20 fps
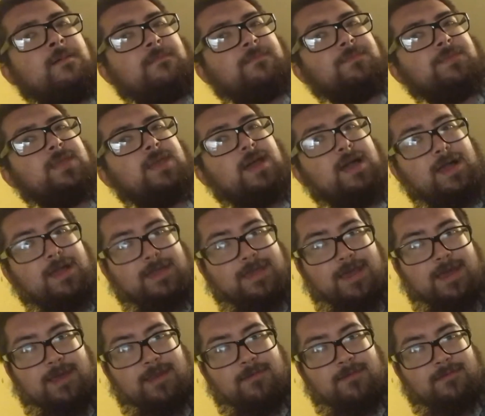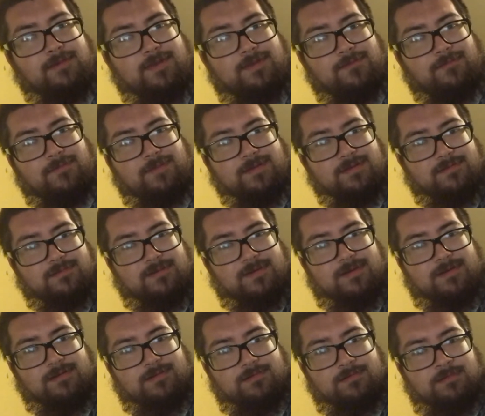Yeah, I kind of want to figure
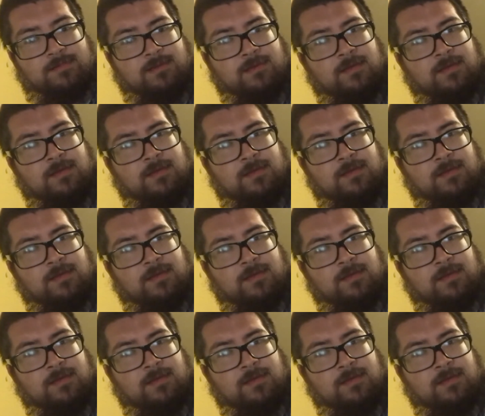out